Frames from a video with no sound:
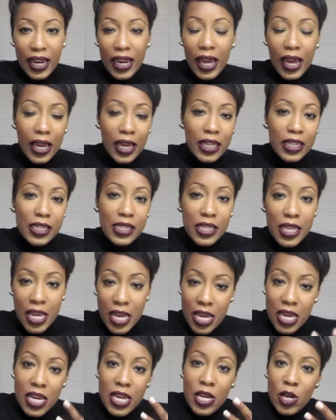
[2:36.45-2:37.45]
Like it's
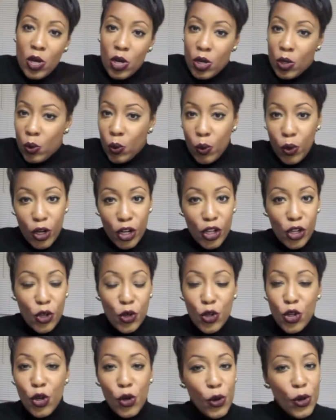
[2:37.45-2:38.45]
what are
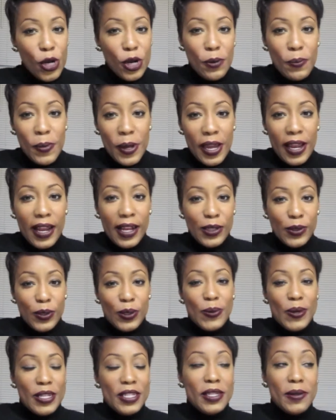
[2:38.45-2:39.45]
you doing to me? That's
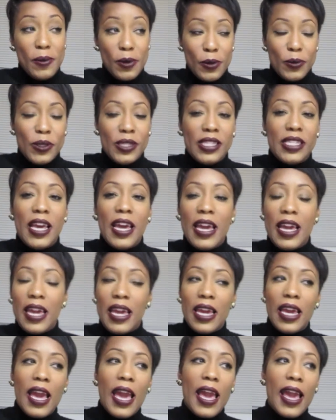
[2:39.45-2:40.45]
what my stomach was saying.